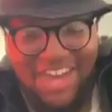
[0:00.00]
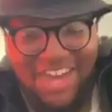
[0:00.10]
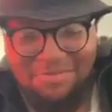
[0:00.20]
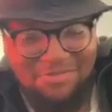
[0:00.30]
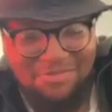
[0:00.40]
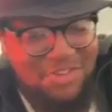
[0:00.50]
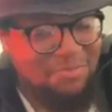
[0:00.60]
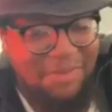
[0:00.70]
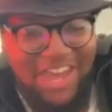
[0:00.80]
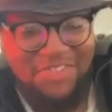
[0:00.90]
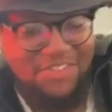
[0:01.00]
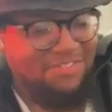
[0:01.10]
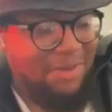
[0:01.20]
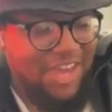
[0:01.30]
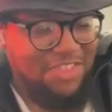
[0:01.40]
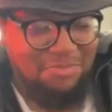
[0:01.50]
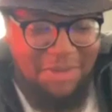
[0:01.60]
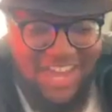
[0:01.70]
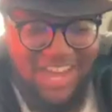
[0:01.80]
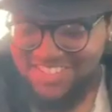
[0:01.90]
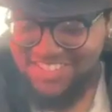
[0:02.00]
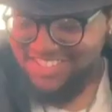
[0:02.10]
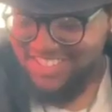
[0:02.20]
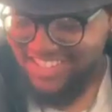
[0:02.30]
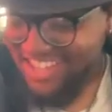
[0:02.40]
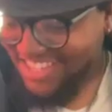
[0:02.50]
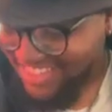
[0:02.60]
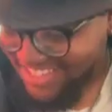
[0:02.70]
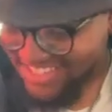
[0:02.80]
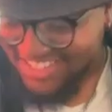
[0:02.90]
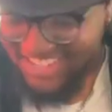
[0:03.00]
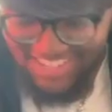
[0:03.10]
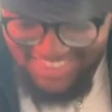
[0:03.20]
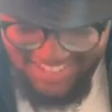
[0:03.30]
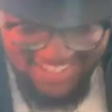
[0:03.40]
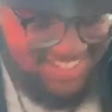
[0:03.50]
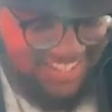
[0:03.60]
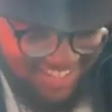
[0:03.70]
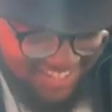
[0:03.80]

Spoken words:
to me, math, dude, math is math. Math is that this and this